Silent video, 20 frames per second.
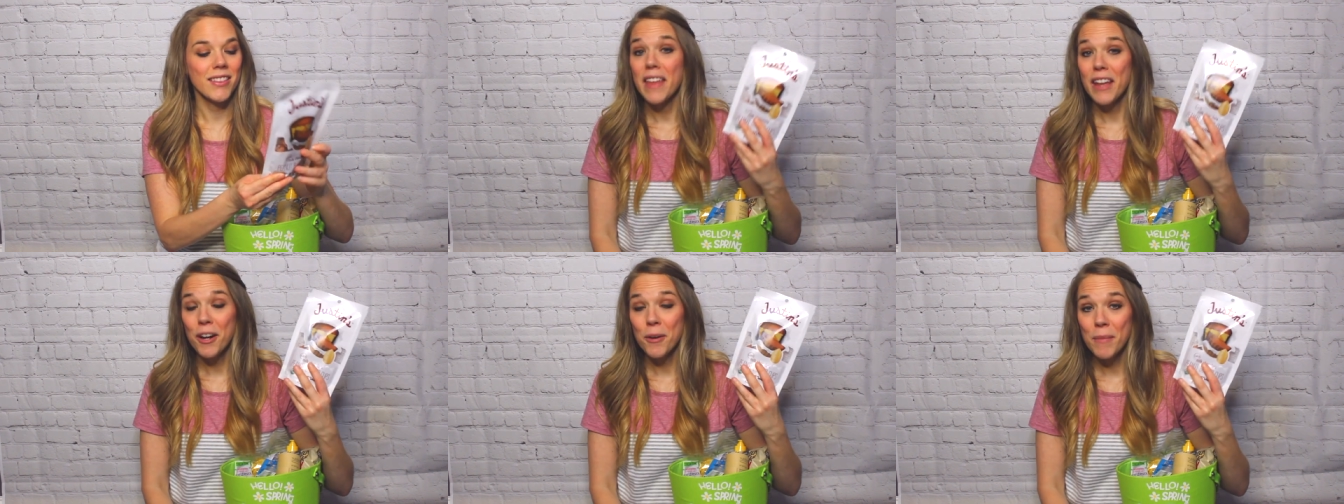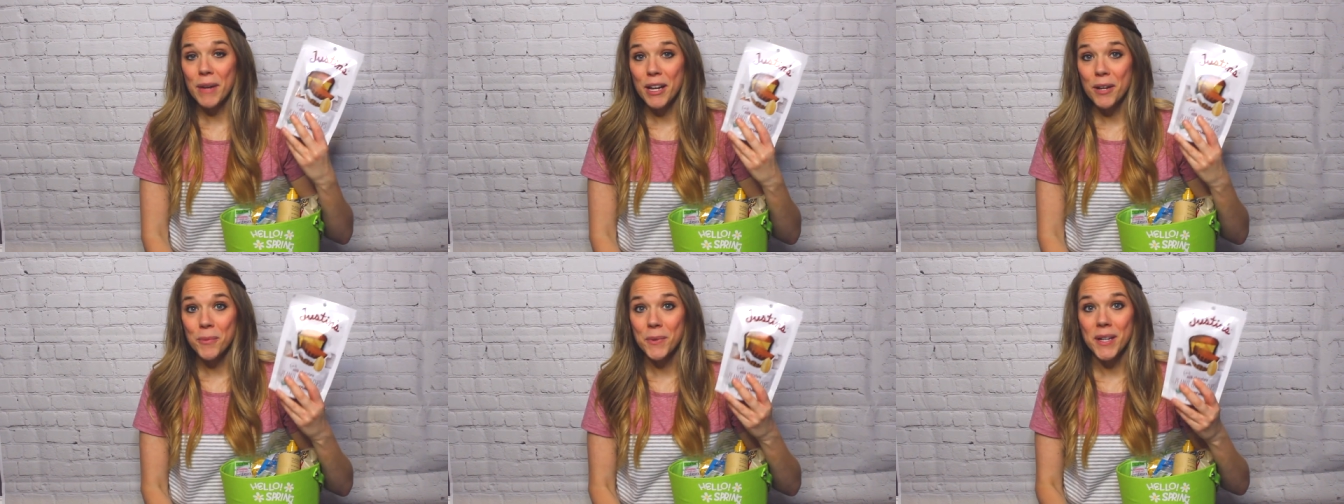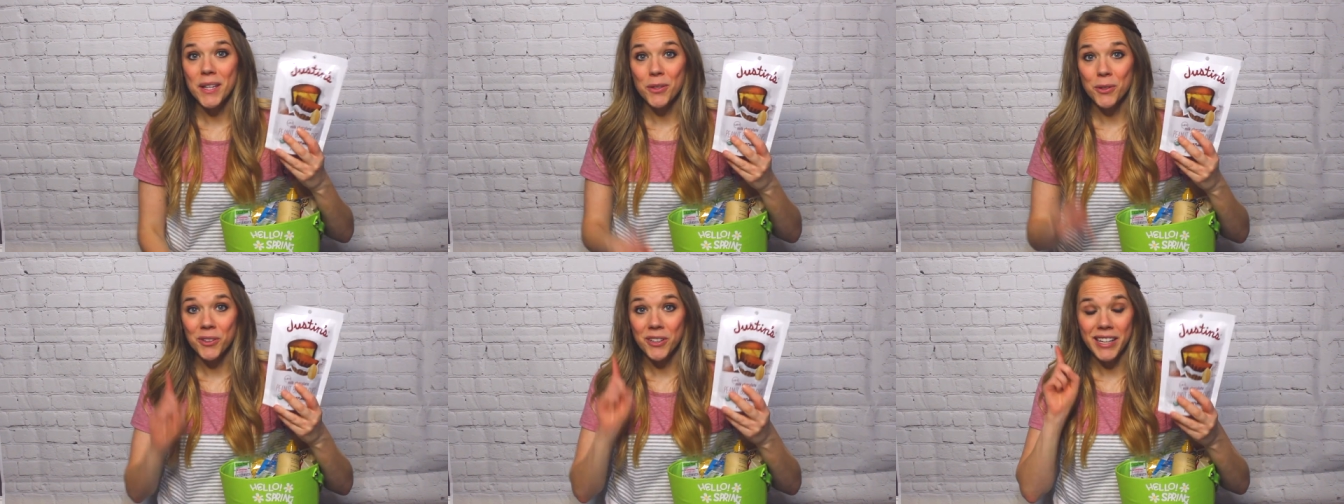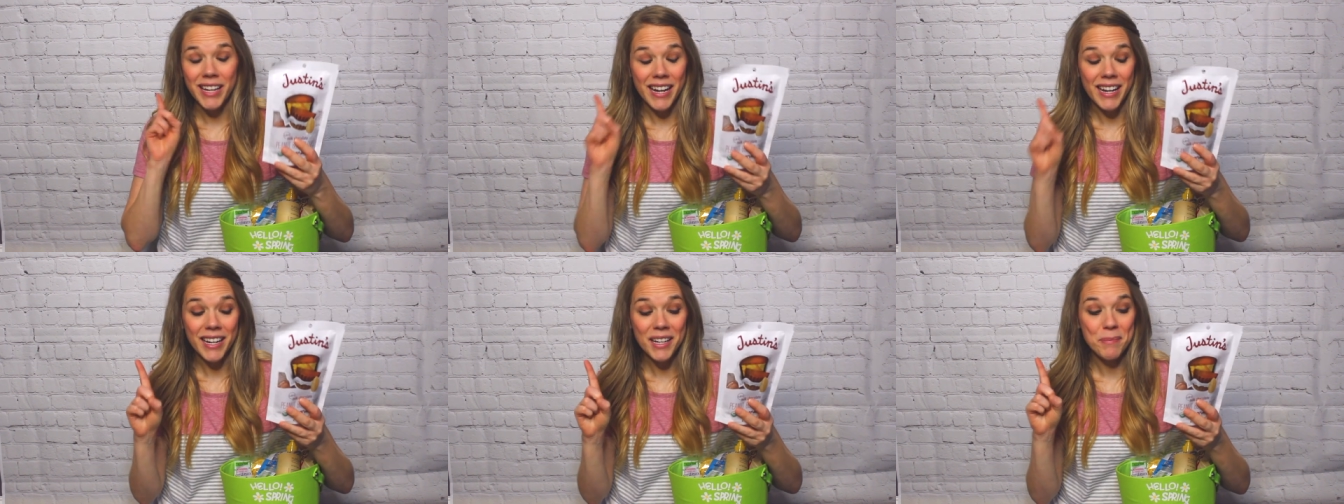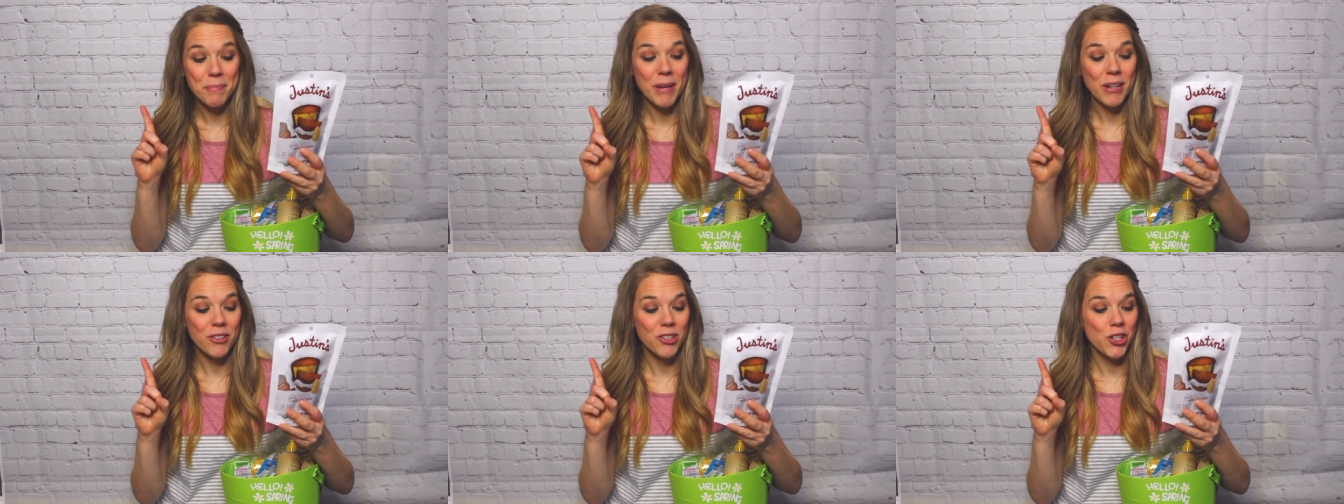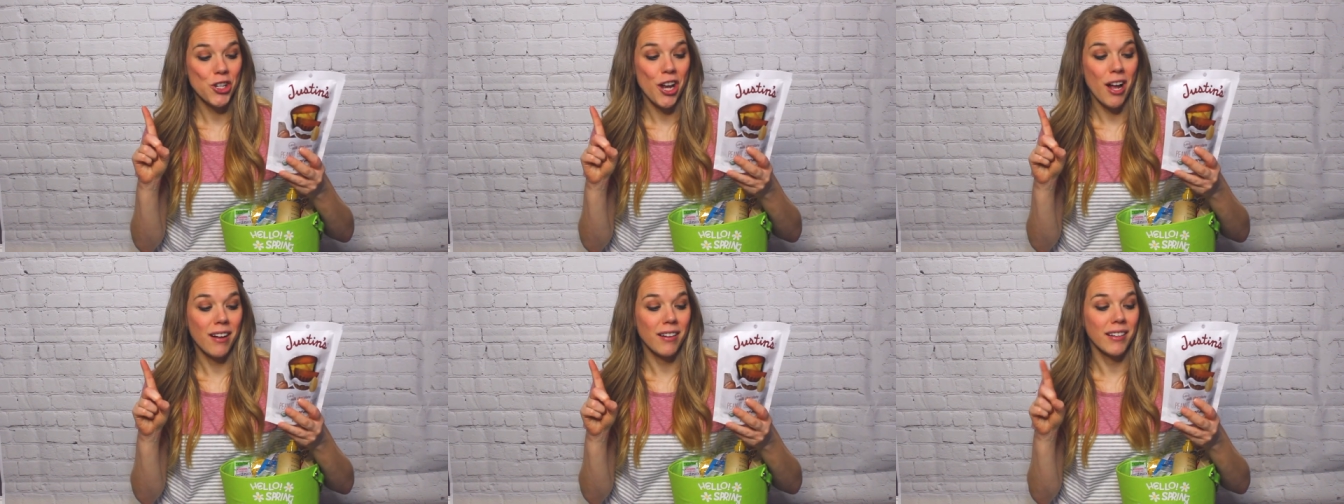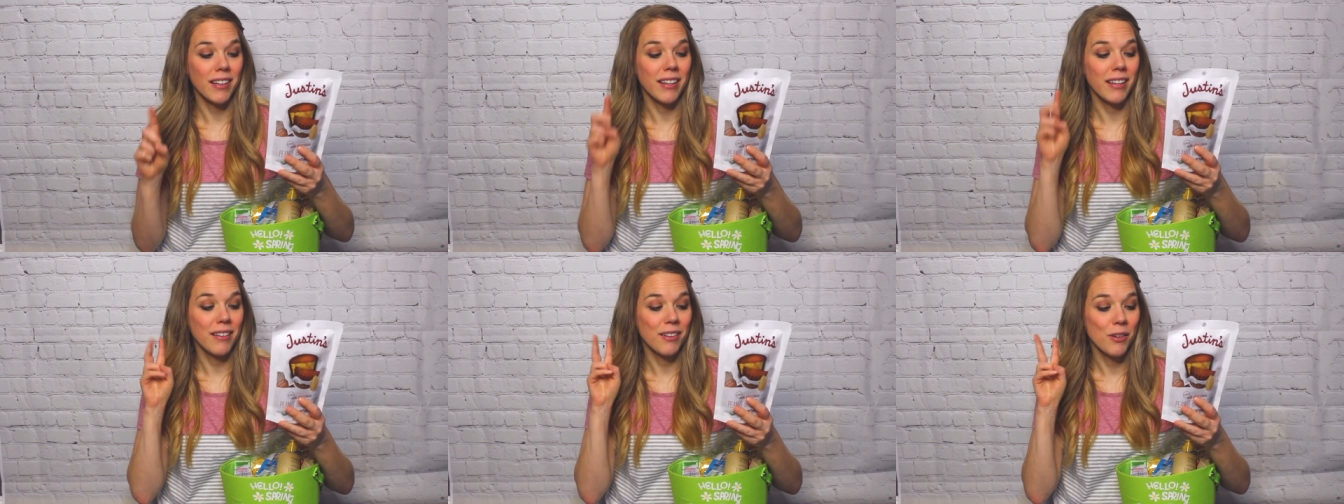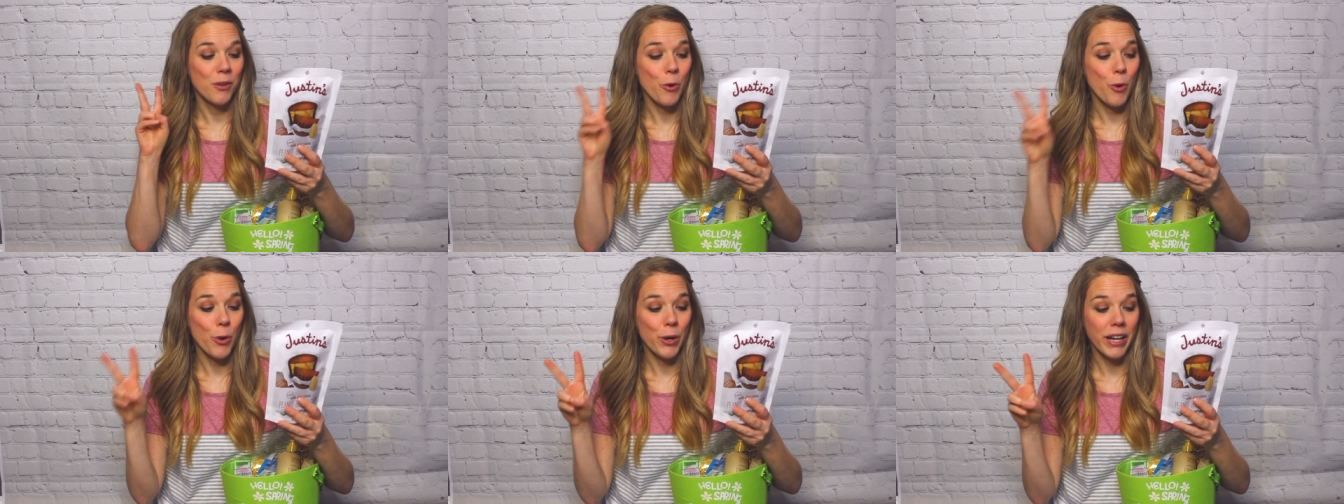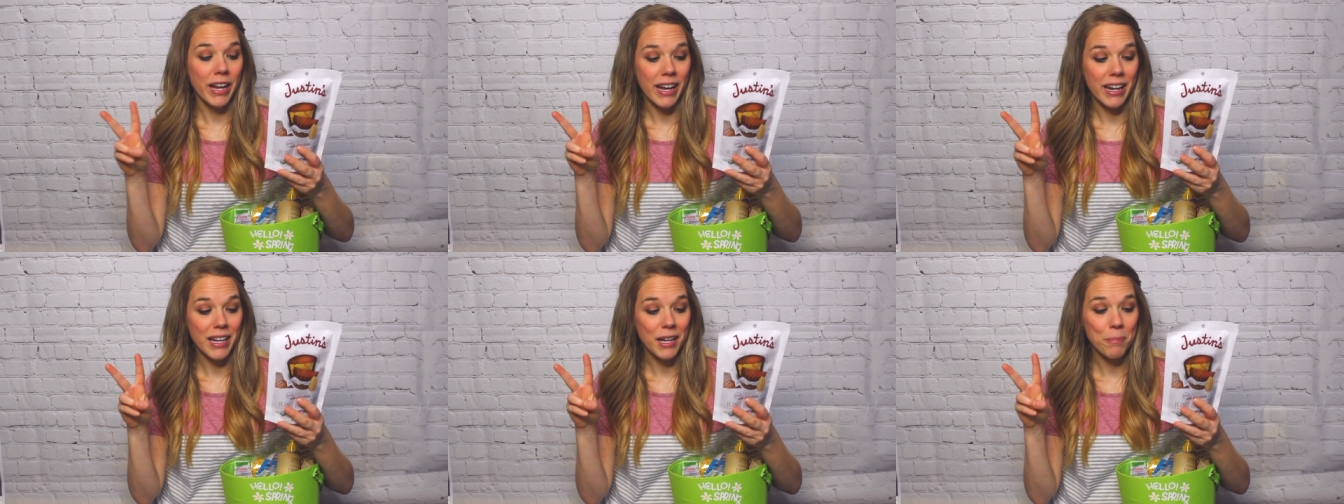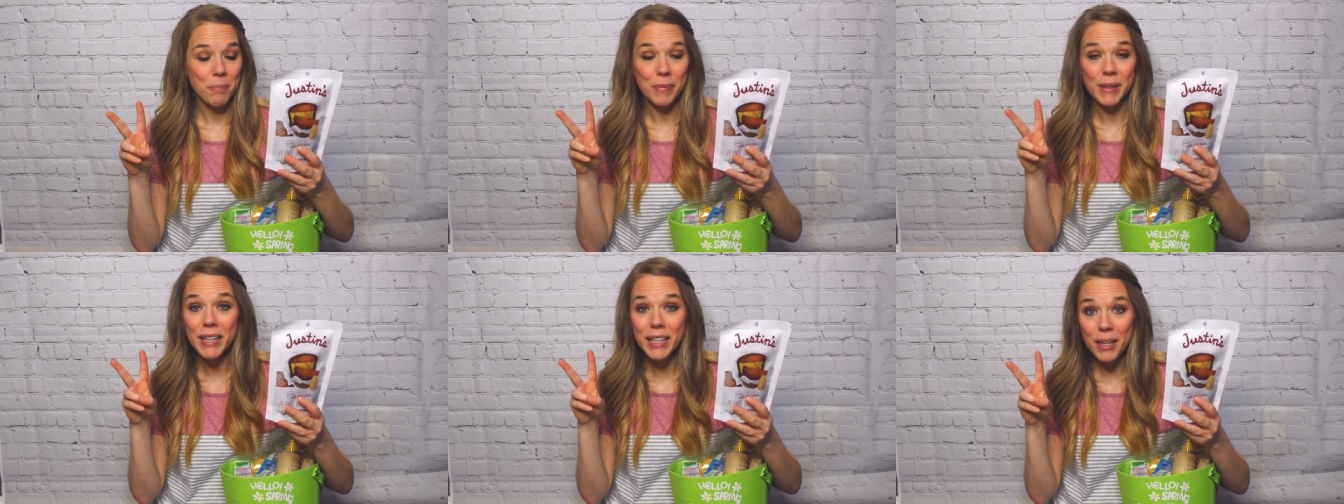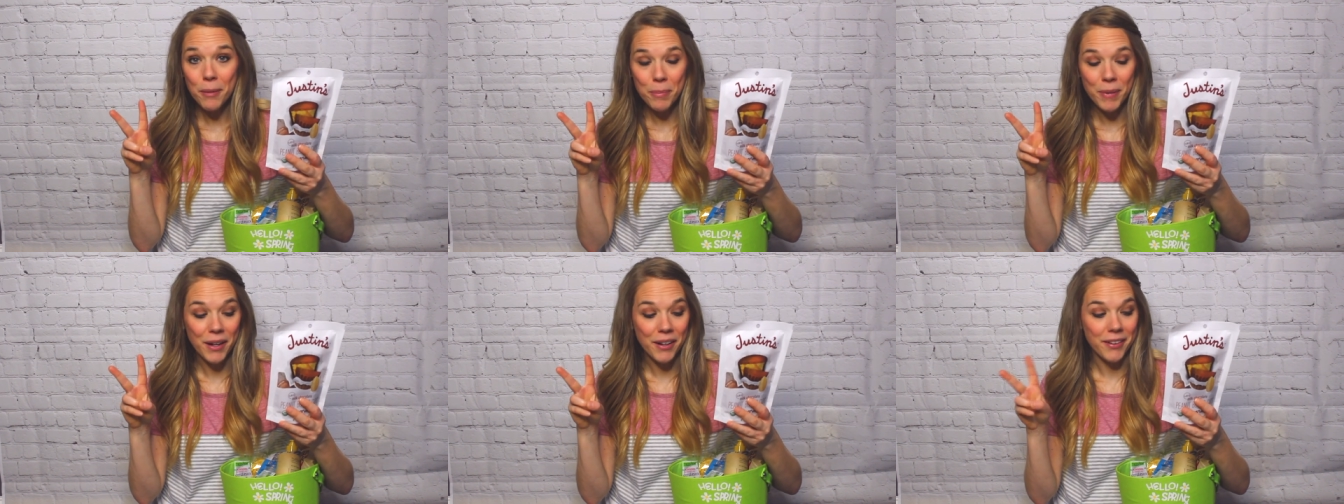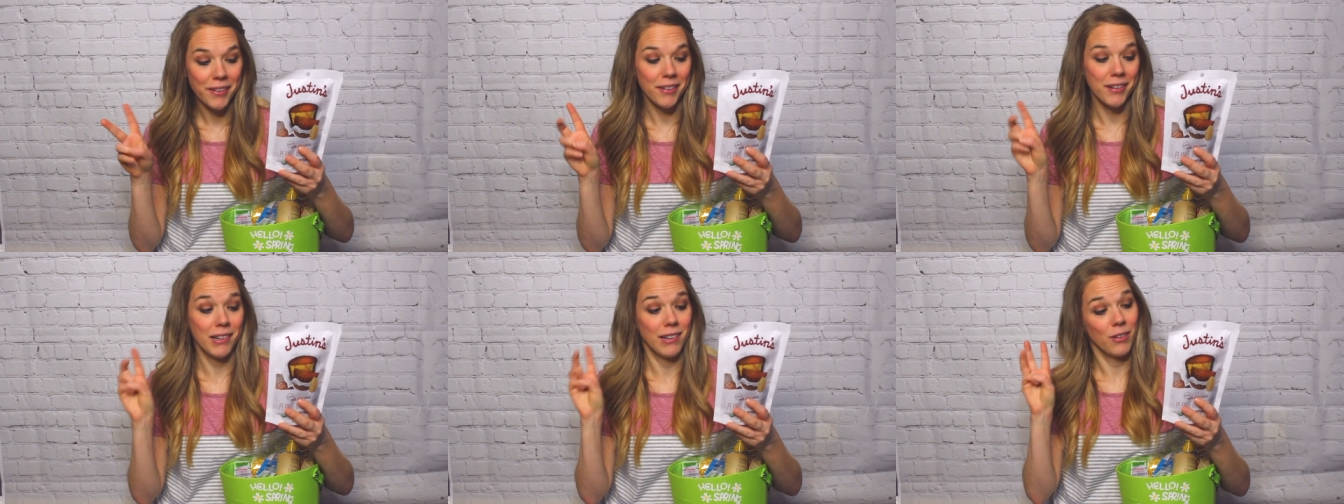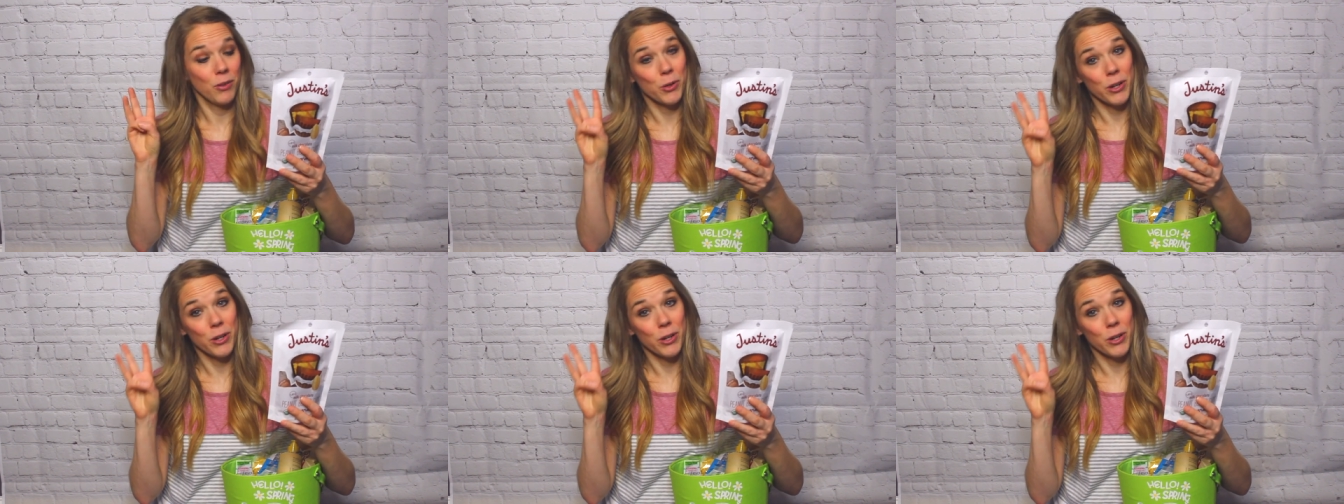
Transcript: They are made with organic milk chocolate, organic peanut butter,